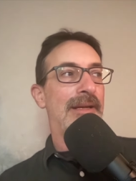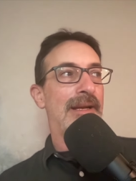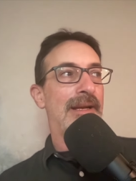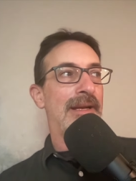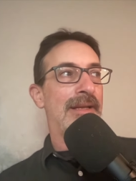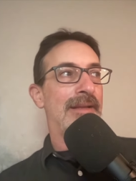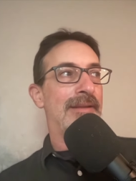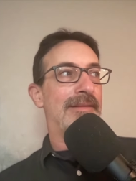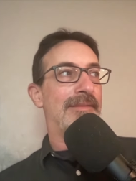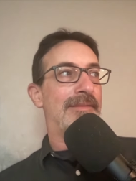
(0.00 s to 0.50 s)

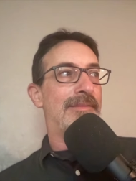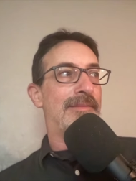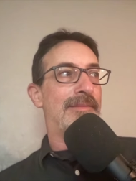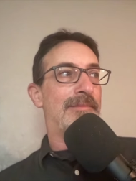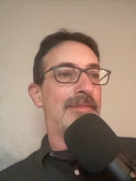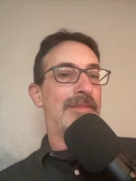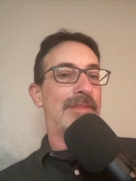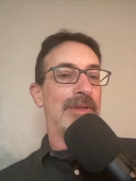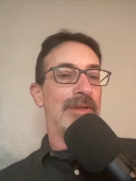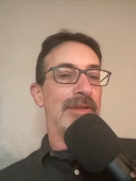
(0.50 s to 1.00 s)
it
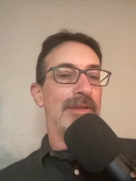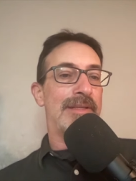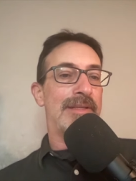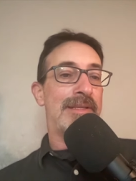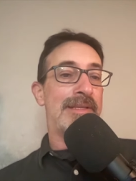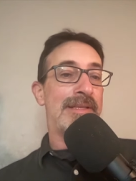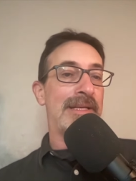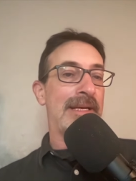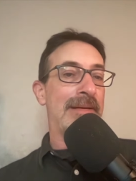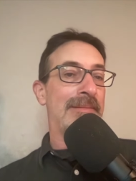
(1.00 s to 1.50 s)

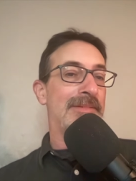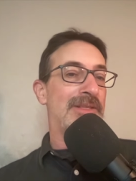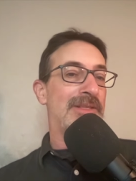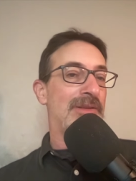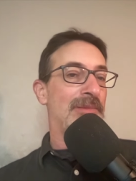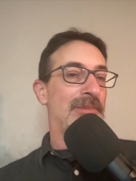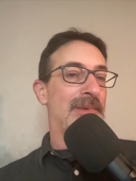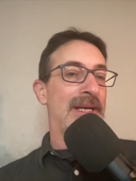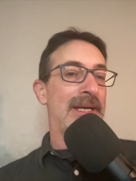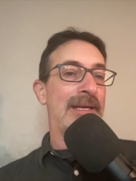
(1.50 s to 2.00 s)
seems
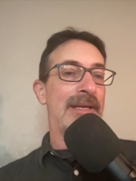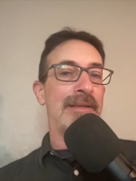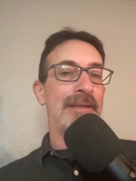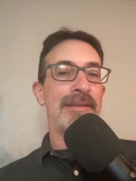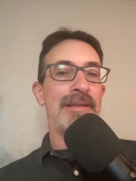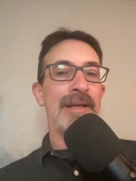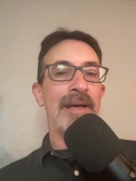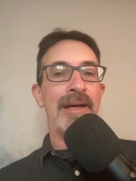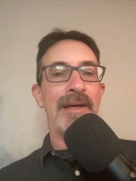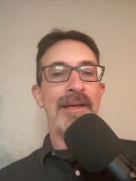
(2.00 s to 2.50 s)
to me
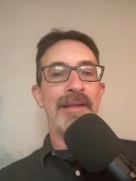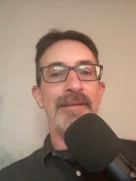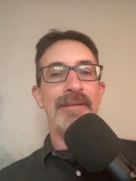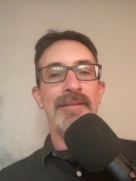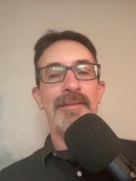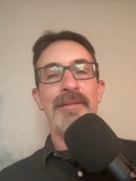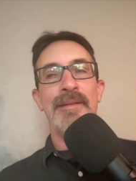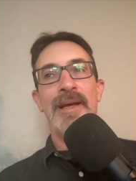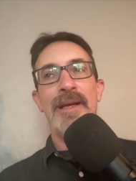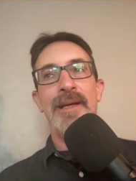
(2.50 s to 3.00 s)
that
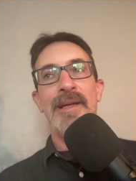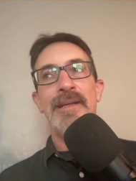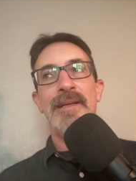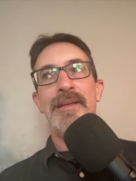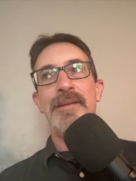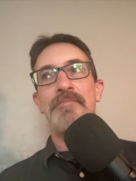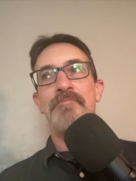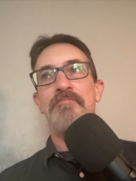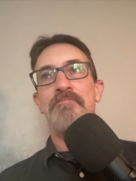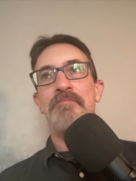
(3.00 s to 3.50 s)

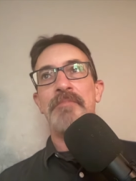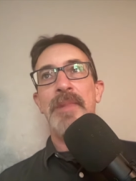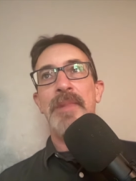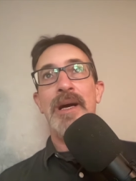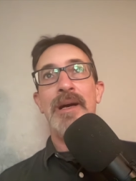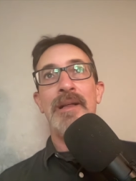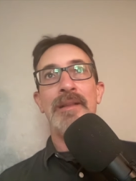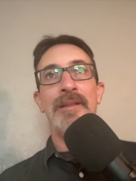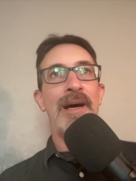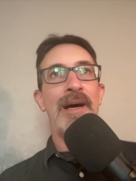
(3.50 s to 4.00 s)
like
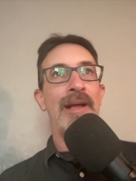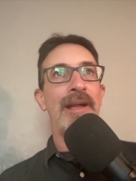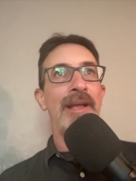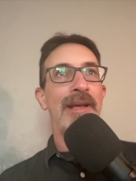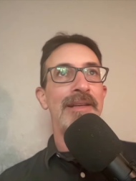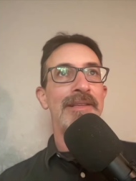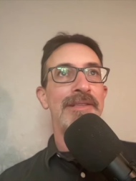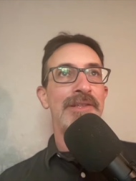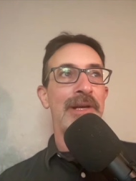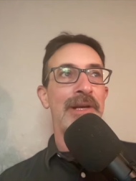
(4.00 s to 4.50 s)
a lot
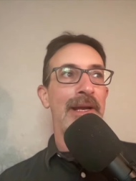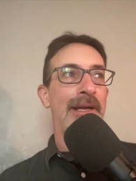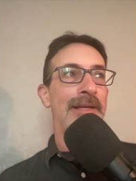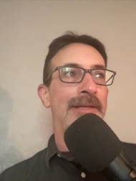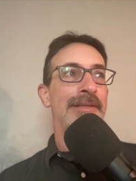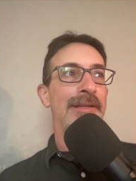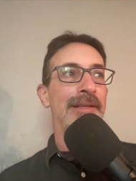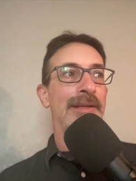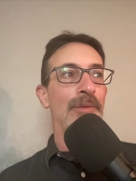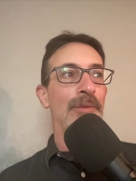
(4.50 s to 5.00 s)
has
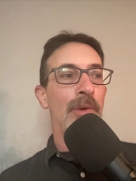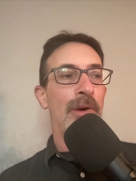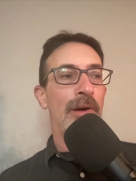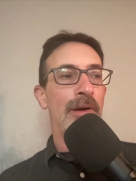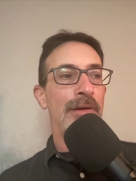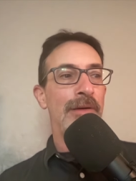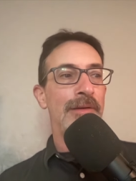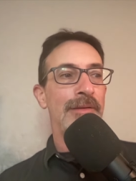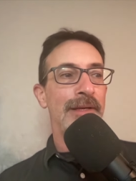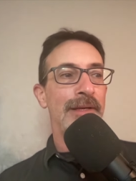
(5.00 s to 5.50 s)
changed in the
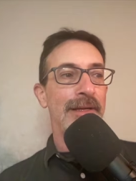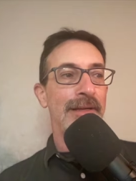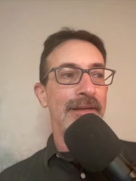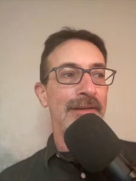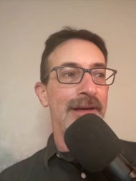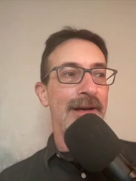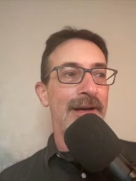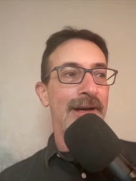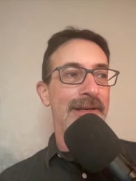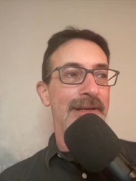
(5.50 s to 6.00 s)
world and a
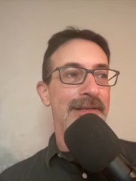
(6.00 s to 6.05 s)
lot